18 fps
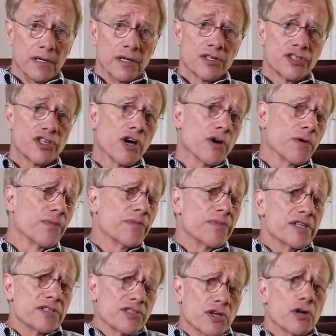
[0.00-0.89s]
So,
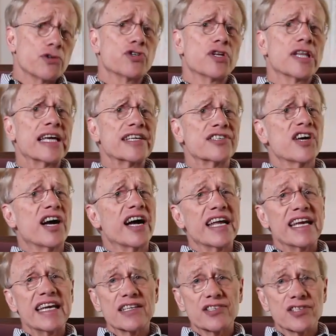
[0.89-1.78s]
social
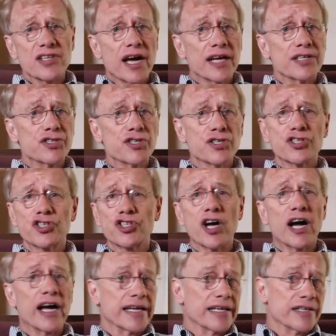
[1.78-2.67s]
anxiety is not just
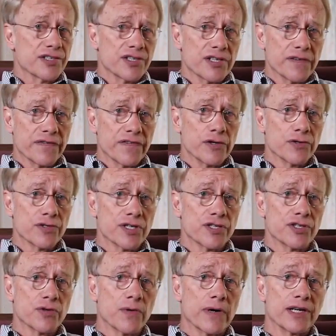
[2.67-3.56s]
shyness in a few
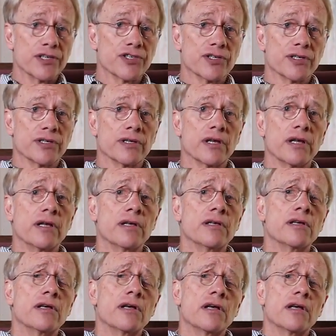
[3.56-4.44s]
situations.
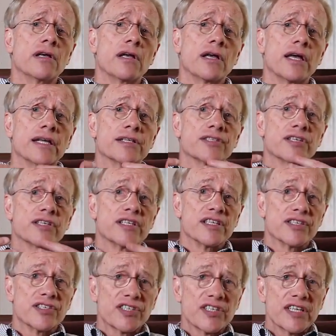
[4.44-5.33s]
It's a
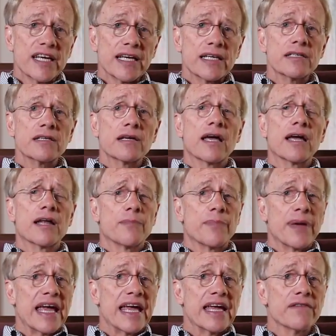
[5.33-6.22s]
distinct and
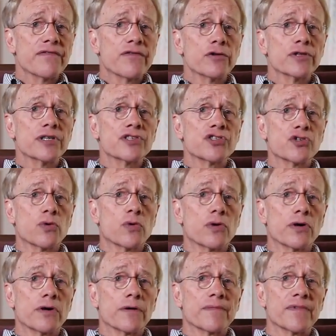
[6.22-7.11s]
painful
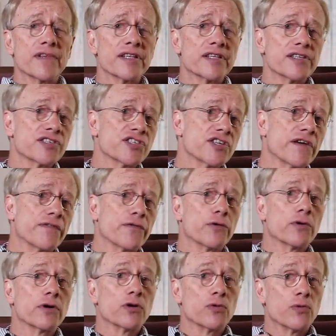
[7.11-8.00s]
disorder that the
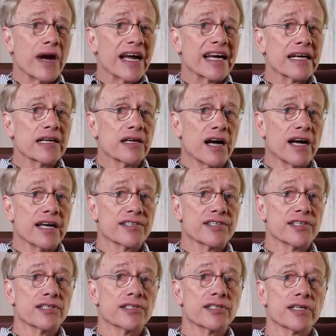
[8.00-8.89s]
sufferer
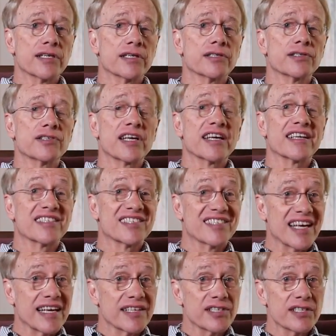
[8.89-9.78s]
recognizes is
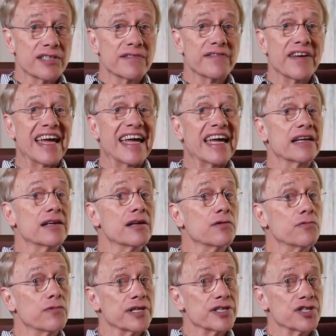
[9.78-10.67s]
excessive and
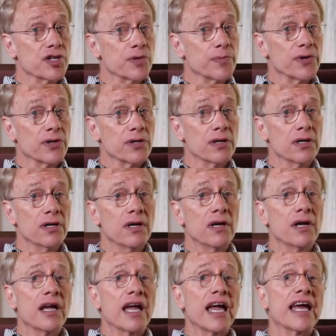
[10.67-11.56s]
unreasonable
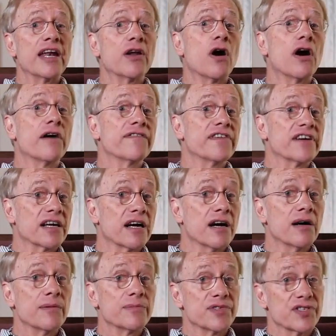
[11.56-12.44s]
and often
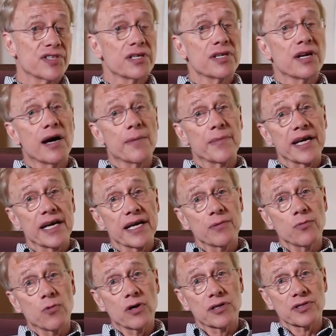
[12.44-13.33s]
comes to
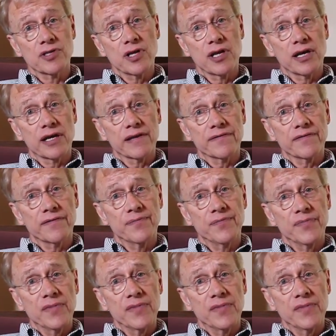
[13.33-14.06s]
dominate one's life.